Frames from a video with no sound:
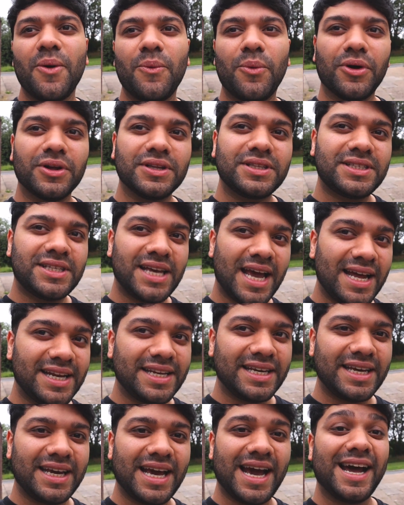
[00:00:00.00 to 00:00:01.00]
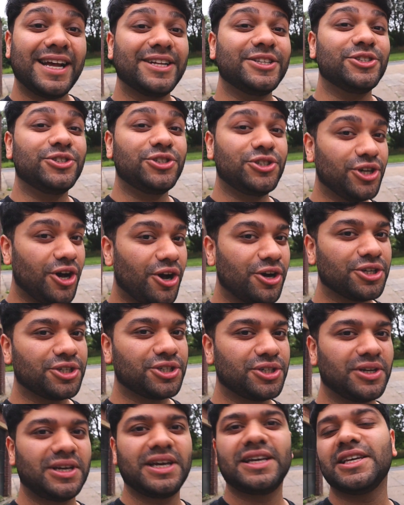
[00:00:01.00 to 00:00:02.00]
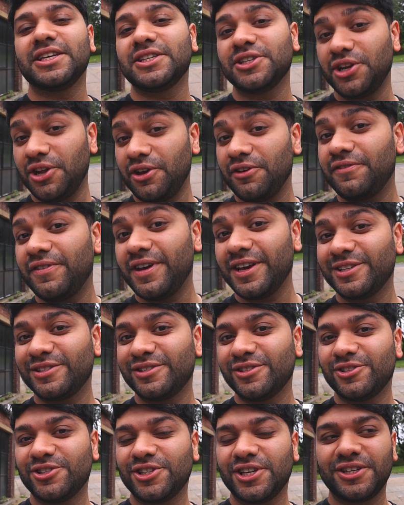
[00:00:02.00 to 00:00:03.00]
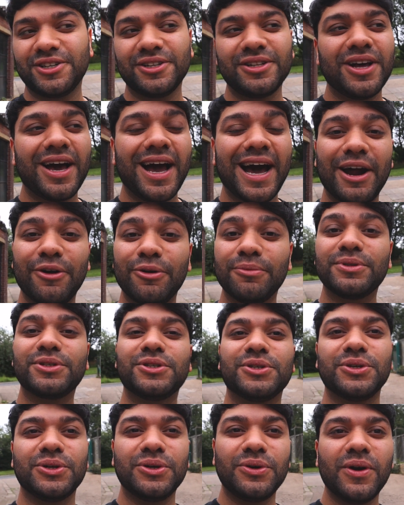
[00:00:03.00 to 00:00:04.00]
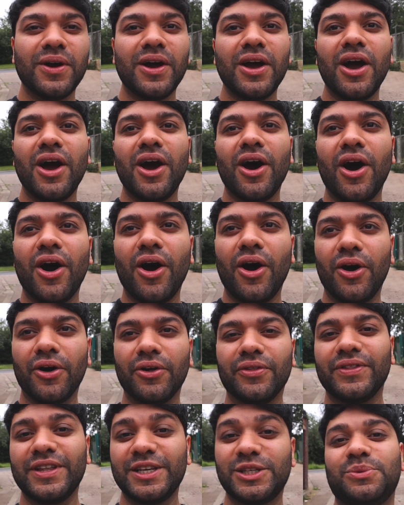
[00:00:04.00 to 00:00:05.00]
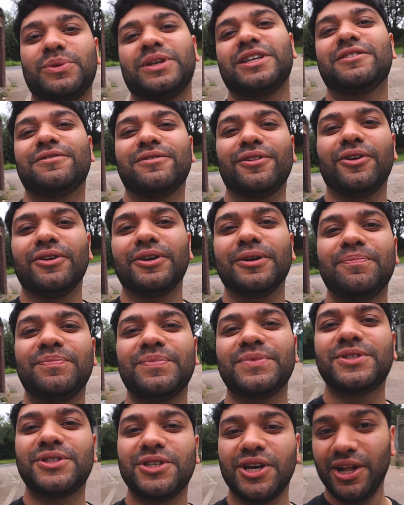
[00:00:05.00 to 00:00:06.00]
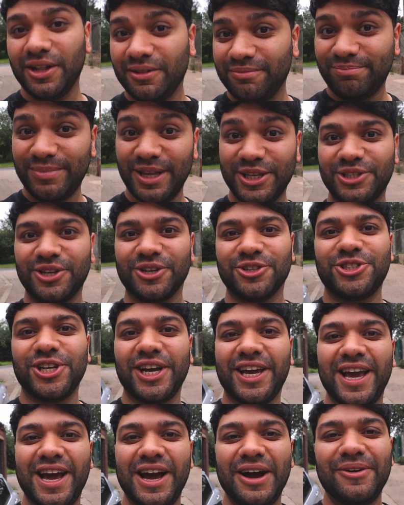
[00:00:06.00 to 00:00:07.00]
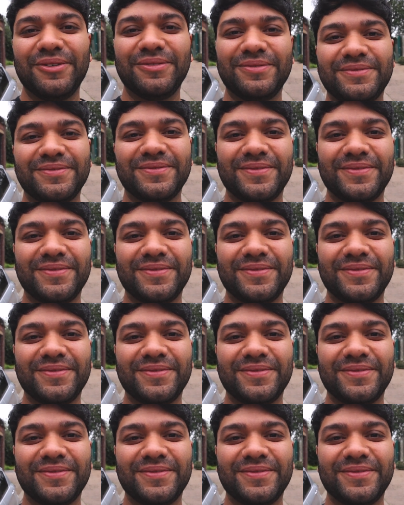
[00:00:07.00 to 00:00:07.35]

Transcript: what Teddy and Josh, there's a new face to the channel, are up to on this week's vlog. So let's go and check it out.